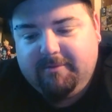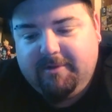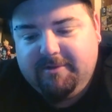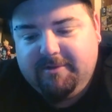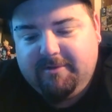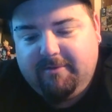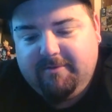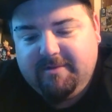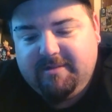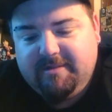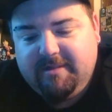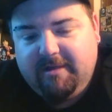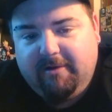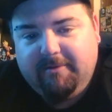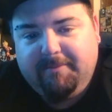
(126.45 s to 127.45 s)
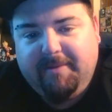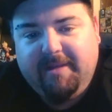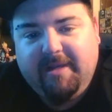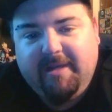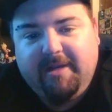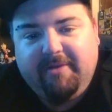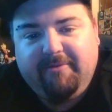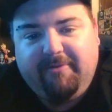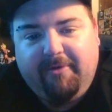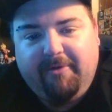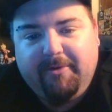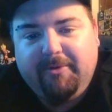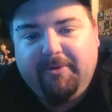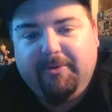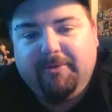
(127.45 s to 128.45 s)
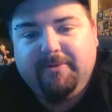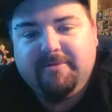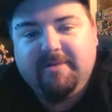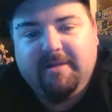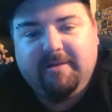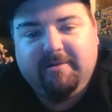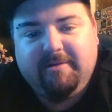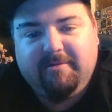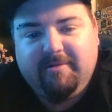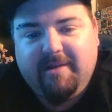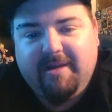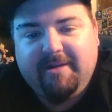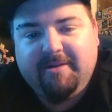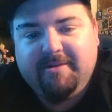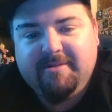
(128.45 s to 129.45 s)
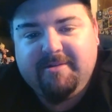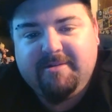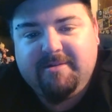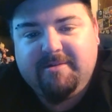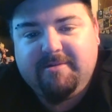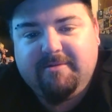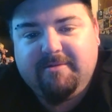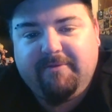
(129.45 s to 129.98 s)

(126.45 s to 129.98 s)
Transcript: because obviously I would be getting phone calls and letters